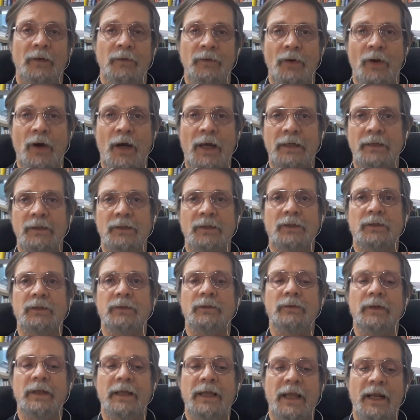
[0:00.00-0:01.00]
not
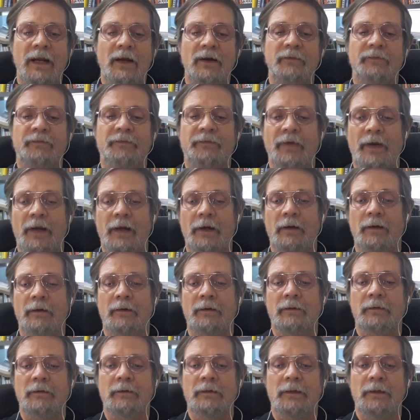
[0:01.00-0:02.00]
including
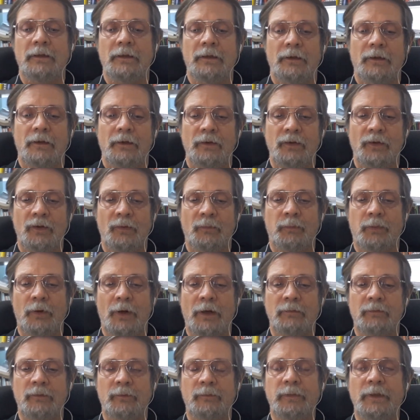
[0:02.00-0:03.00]
airfare, you're
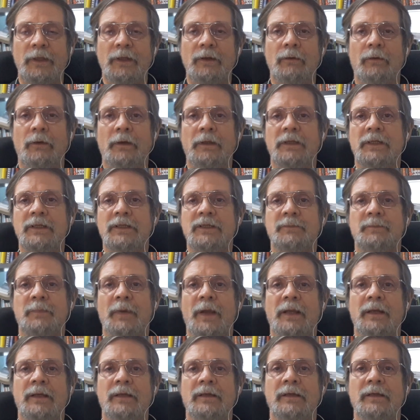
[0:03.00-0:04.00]
probably going to
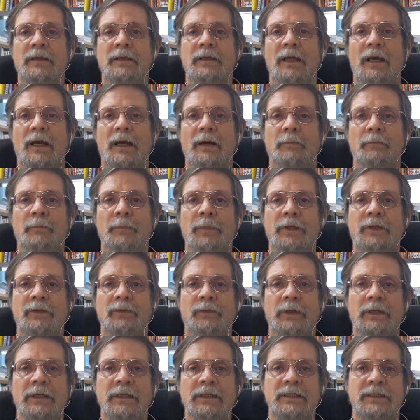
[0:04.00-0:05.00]
spend
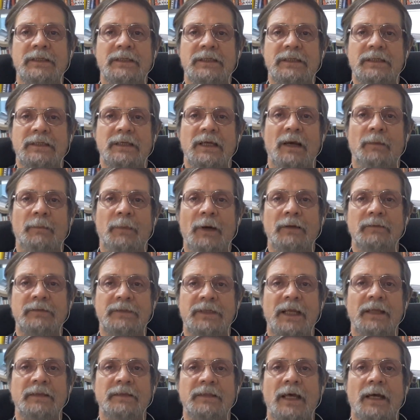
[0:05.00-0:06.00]
between about
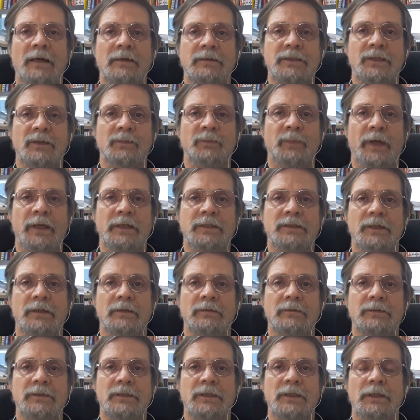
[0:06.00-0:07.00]
10,000
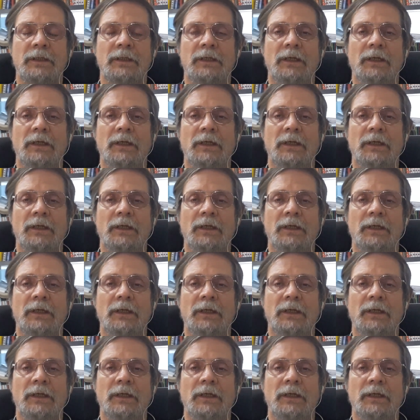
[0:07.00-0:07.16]
pesos